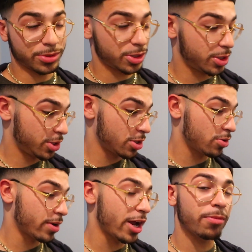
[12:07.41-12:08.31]
Just, you
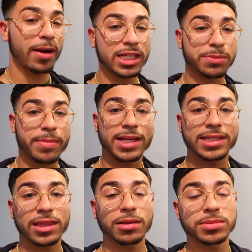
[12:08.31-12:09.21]
know, everybody
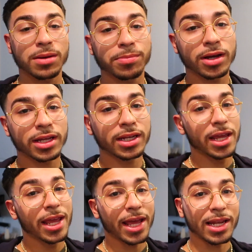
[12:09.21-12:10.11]
smash that thumbs up button
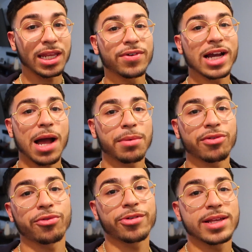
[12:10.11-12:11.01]
and leave a
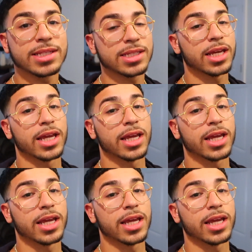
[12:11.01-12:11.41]
comment for Riz.